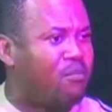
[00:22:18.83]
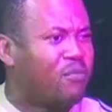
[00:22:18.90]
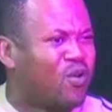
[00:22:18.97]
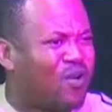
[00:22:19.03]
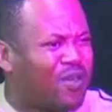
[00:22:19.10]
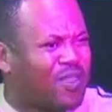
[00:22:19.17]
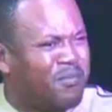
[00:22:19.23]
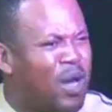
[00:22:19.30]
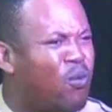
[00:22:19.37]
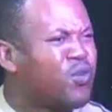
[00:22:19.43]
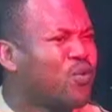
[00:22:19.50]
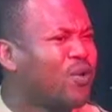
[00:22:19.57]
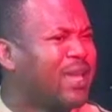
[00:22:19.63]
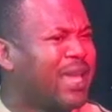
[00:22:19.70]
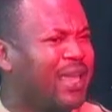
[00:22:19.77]
because the man was
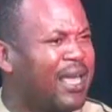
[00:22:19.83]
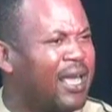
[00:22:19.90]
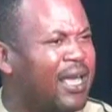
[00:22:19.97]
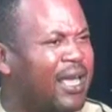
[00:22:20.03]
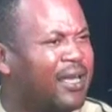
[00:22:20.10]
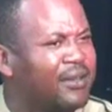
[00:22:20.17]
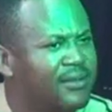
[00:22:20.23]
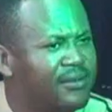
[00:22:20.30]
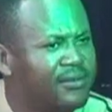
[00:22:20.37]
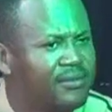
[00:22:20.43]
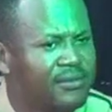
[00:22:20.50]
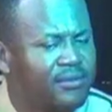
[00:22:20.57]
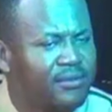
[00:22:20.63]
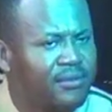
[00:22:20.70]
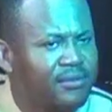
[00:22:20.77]
okay here.
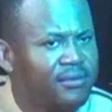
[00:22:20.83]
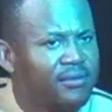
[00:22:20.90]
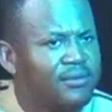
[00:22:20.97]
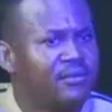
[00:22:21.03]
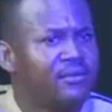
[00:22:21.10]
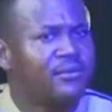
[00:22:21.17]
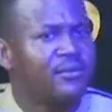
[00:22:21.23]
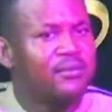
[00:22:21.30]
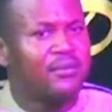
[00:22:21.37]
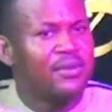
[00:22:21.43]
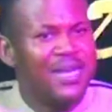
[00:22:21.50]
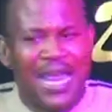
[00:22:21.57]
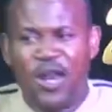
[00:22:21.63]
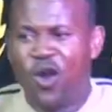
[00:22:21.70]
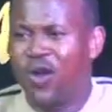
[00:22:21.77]

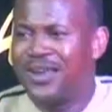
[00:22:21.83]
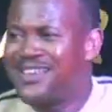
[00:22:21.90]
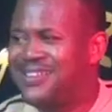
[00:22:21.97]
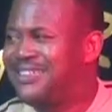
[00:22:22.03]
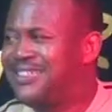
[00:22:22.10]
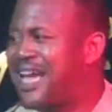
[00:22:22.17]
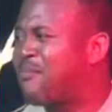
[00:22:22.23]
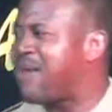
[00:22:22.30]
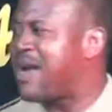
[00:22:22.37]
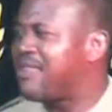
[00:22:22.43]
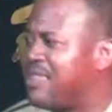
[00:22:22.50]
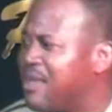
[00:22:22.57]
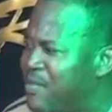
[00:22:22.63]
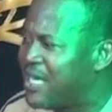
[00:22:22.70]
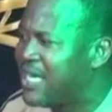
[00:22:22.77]
Then all this jackpot
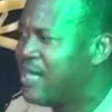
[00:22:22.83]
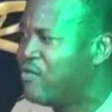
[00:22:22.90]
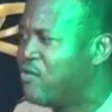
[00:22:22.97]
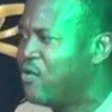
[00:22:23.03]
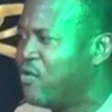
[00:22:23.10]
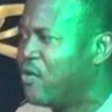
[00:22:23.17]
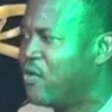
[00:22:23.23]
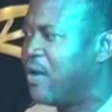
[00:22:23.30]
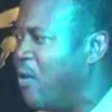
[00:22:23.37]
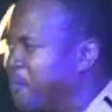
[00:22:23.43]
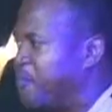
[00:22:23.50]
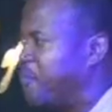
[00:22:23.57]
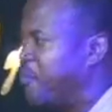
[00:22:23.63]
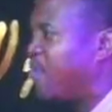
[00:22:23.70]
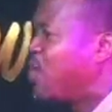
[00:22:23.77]
thing begin to come.
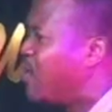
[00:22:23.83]
You